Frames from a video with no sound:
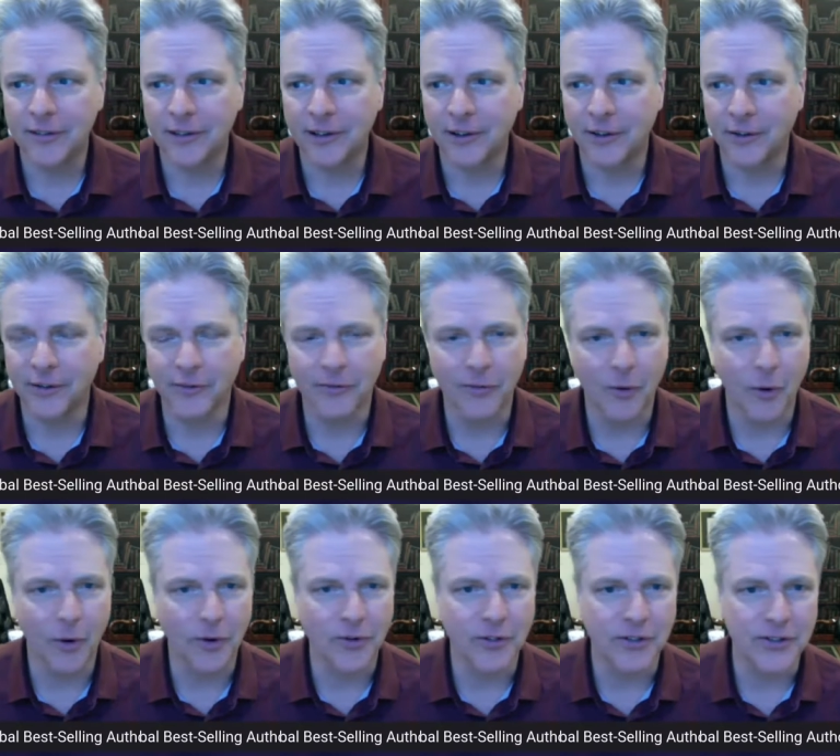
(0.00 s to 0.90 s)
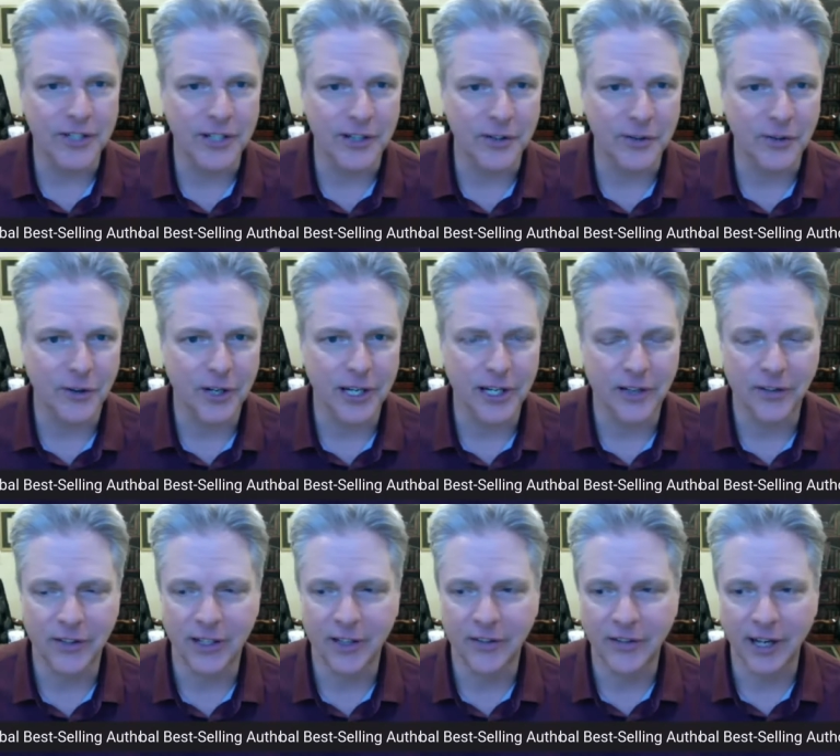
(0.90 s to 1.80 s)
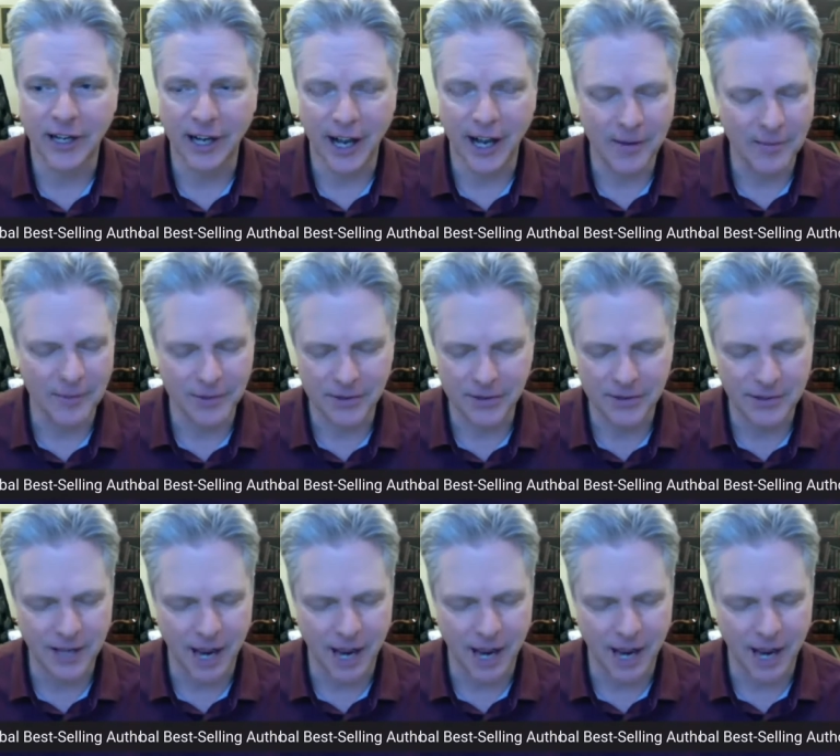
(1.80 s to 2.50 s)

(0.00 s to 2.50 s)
you know the forest to see the trees and it's like i'm